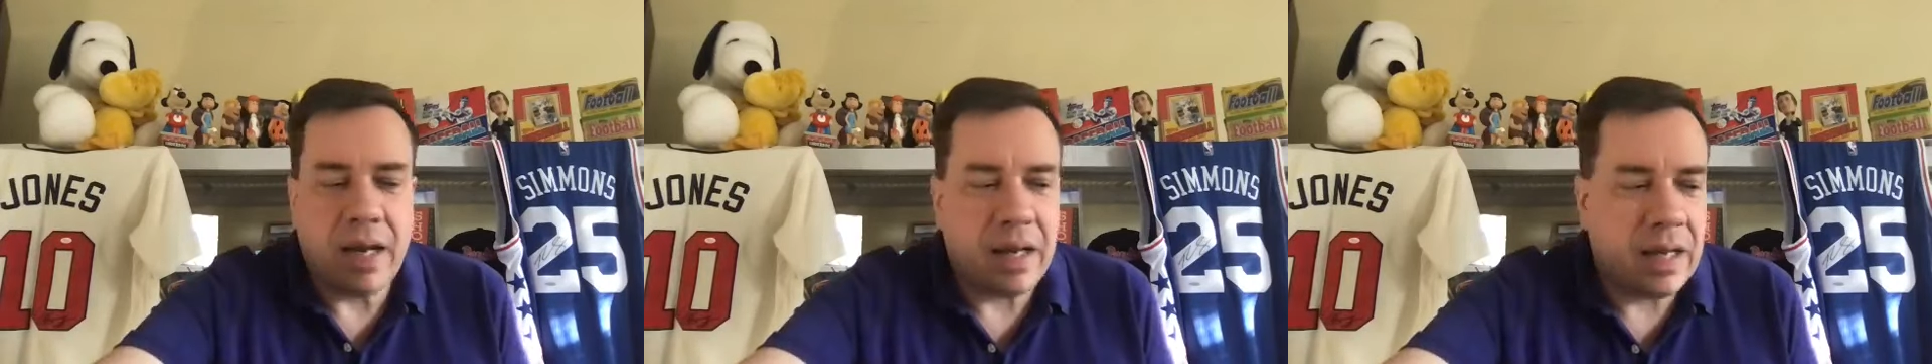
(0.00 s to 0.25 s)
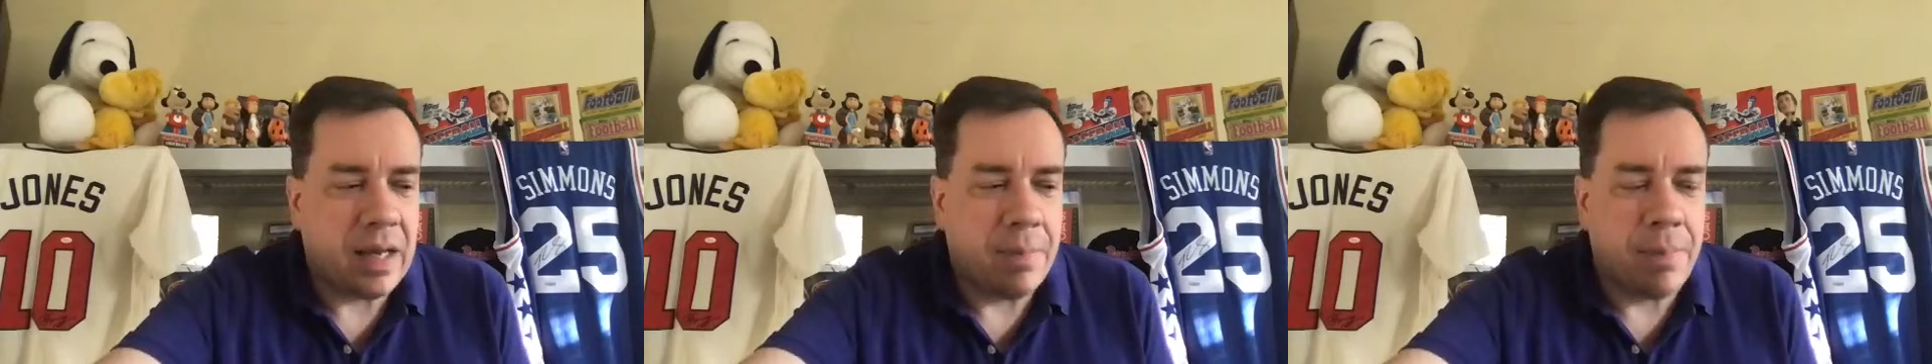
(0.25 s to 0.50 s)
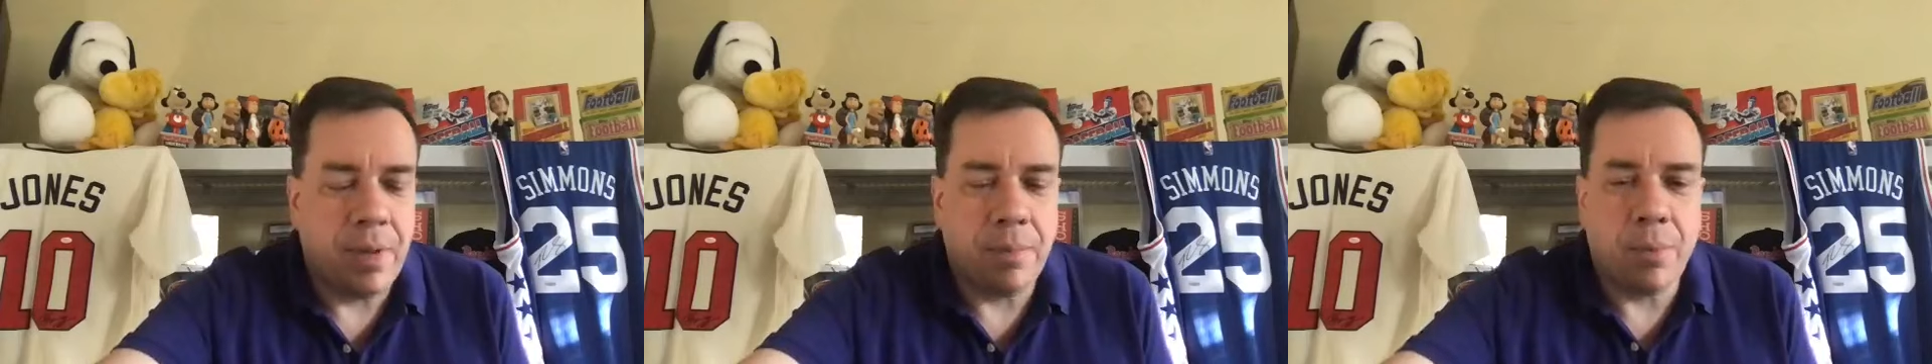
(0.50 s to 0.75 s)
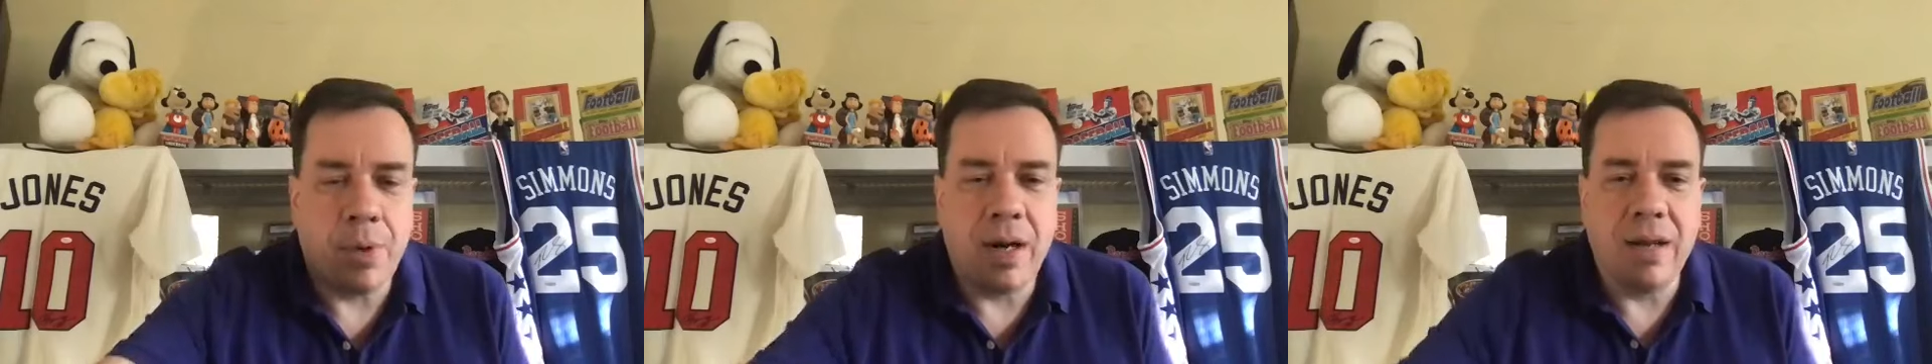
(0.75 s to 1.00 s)
a couple of
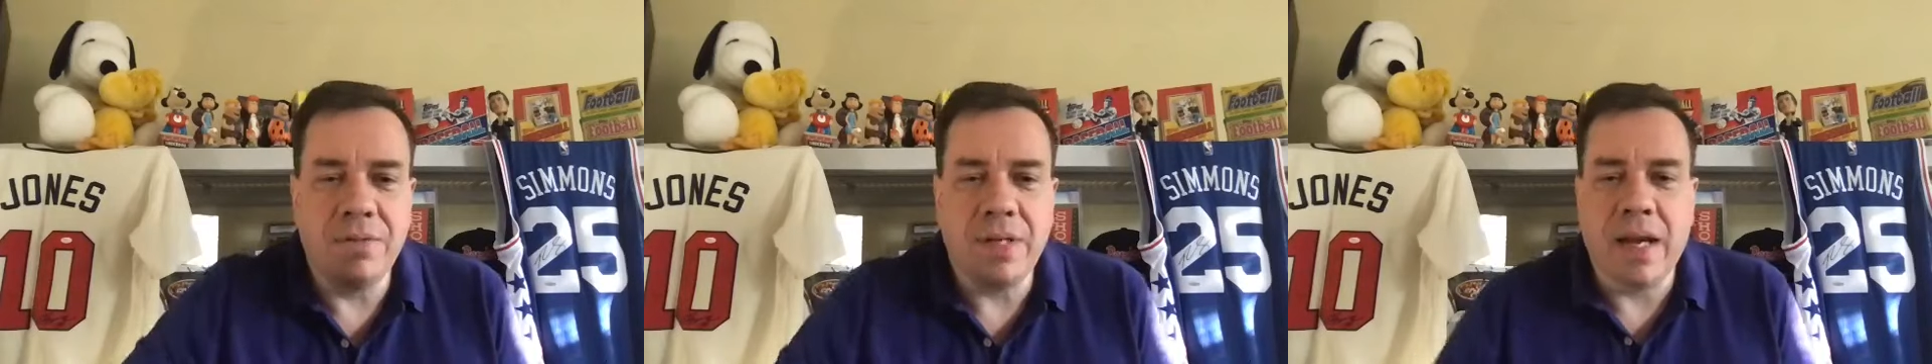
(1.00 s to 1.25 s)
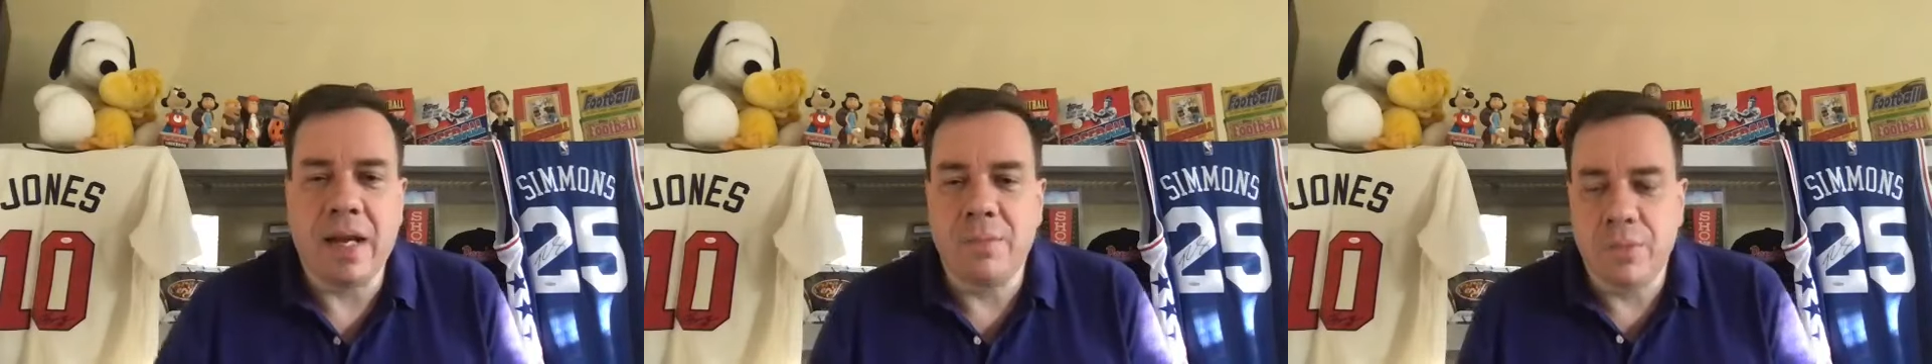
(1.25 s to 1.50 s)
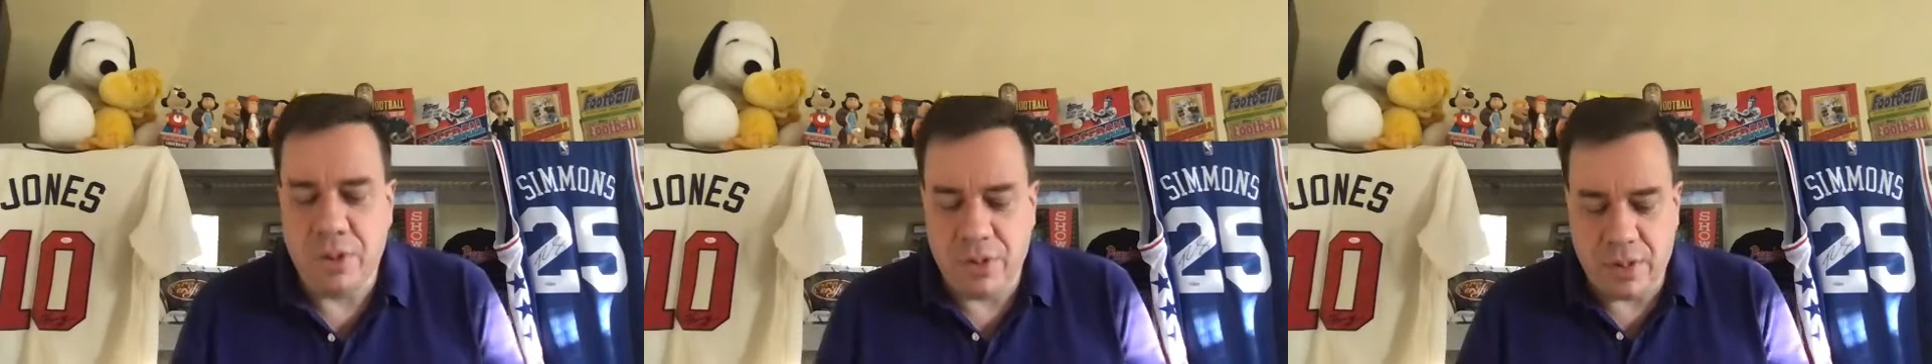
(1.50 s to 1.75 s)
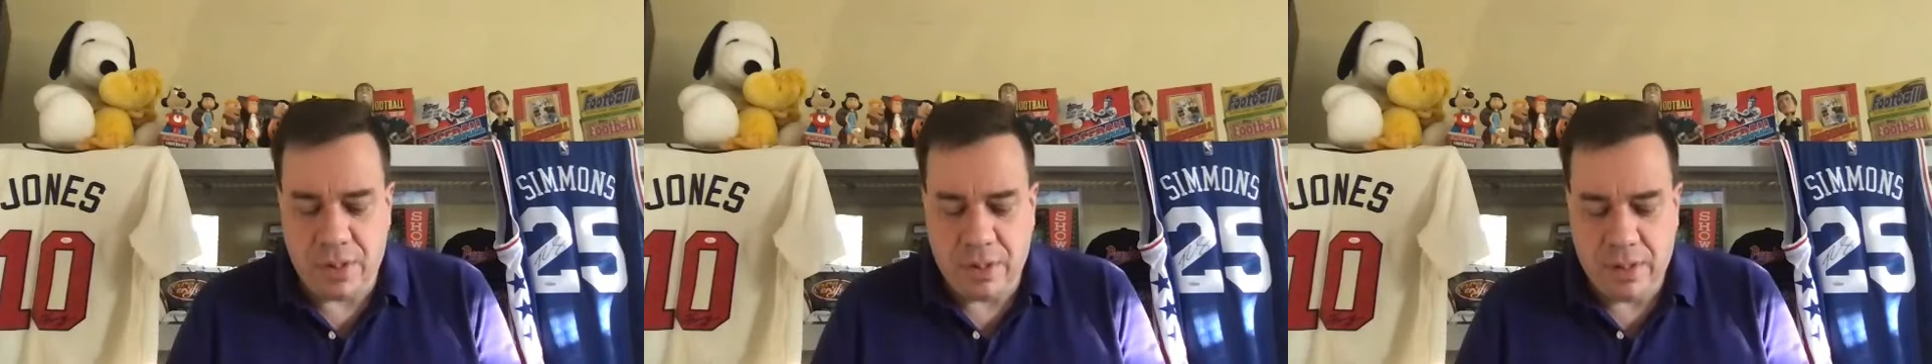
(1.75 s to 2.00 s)
Braves items to
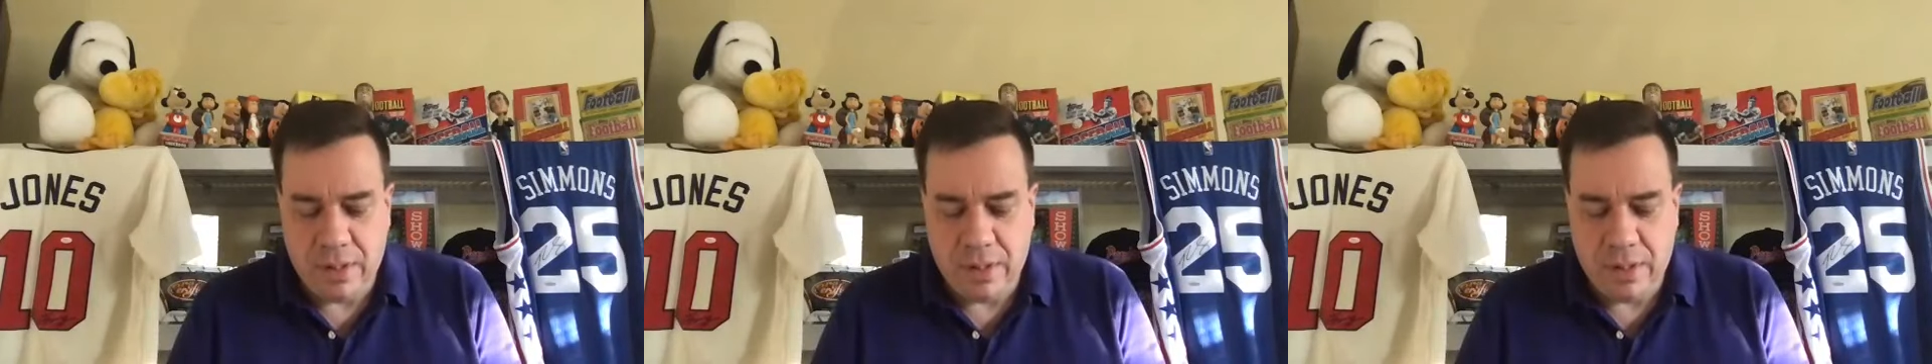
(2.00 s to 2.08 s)
show you.